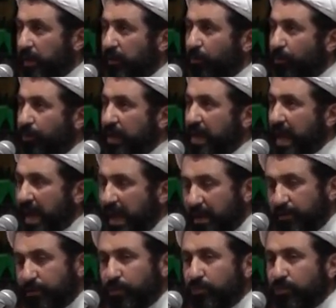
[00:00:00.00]
we
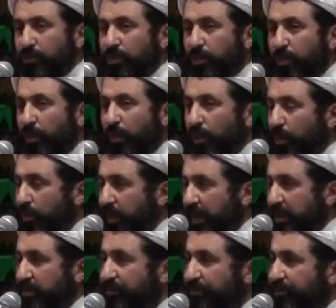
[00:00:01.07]
have to
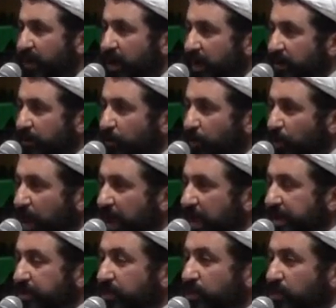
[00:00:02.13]
always find
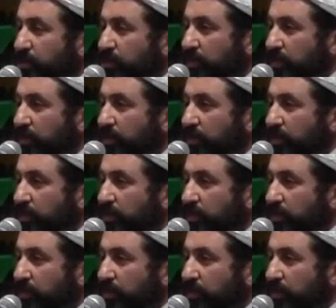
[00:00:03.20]
ways